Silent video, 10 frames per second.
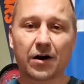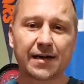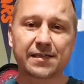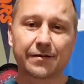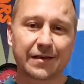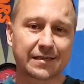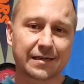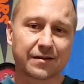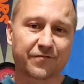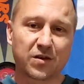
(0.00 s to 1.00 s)
I see this
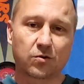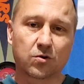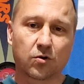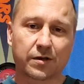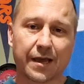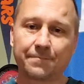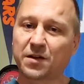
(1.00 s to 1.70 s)
as a field goal game.